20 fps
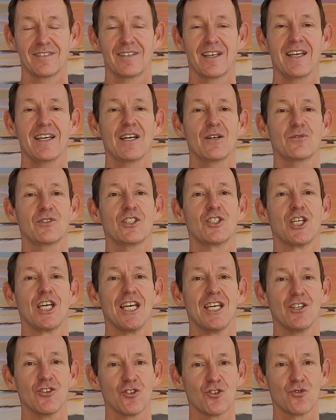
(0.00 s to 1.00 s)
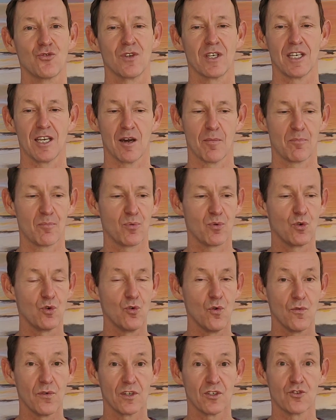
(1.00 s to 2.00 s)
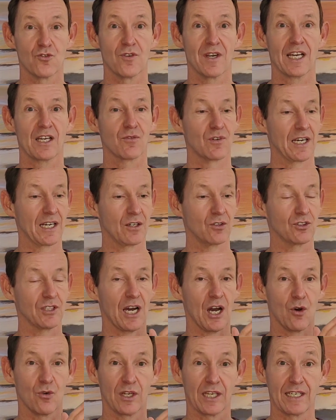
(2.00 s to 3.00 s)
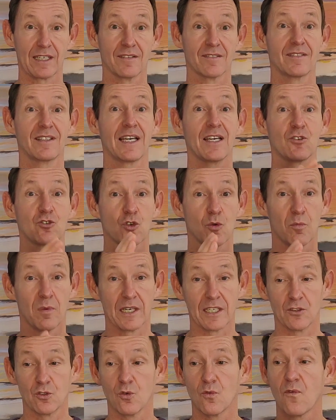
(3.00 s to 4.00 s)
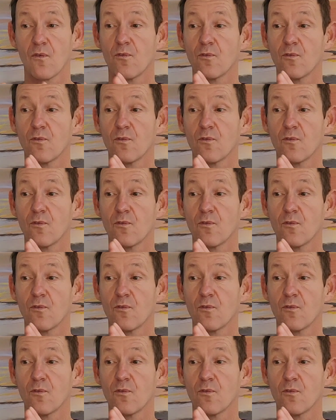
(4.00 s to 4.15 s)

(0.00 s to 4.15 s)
They have this history, a proven track record how they can take somebody to